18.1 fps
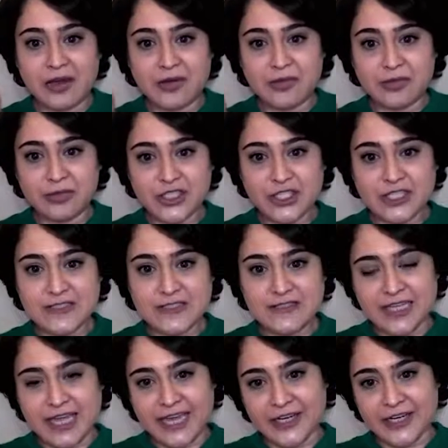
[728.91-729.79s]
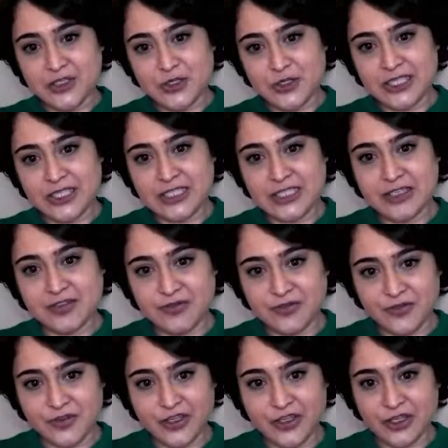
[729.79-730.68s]
which is actually the
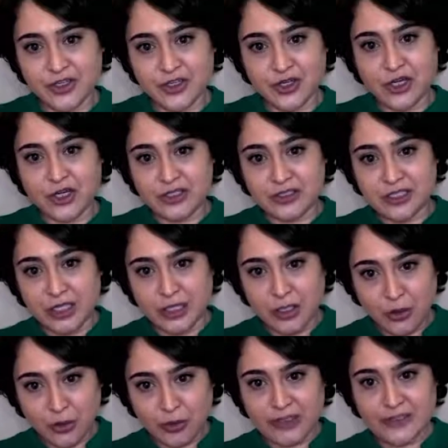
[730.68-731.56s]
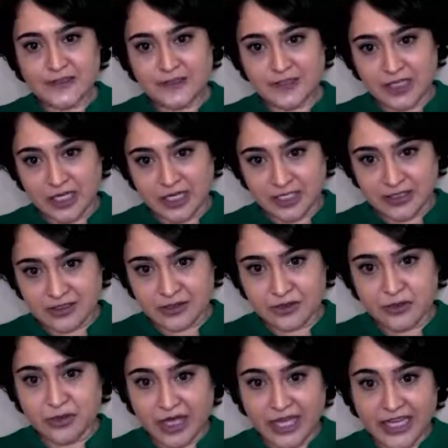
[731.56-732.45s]
figure on the lower side
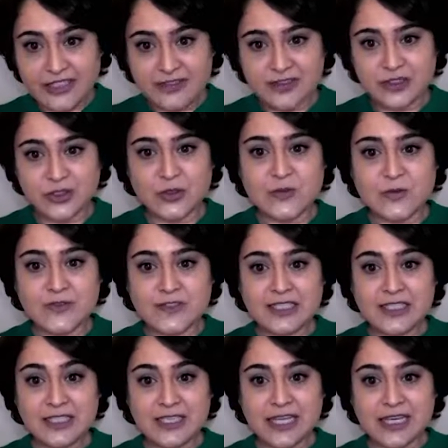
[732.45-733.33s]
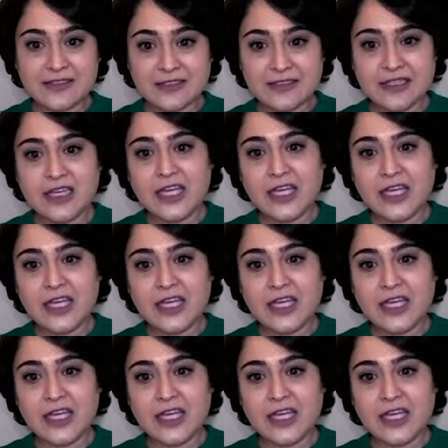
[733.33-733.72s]
right, you see that